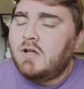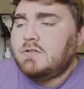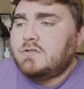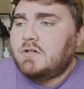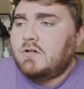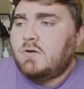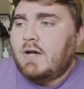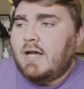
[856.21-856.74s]

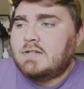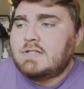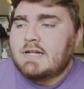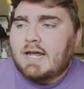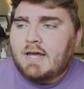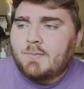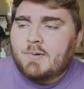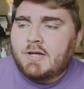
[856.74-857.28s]
So as an
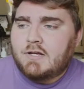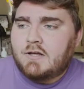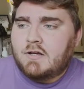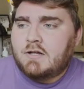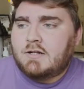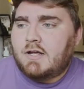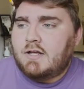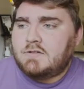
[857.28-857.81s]
app
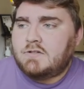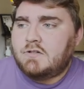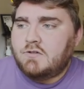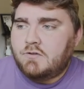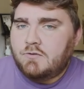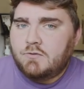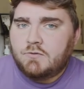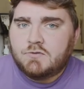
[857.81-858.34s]
icon, as a
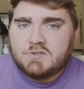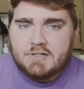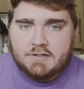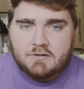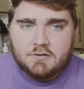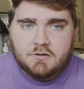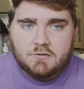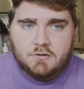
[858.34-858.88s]
new
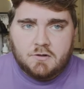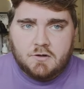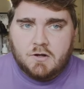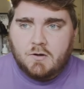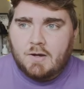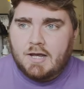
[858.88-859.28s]
standalone logo,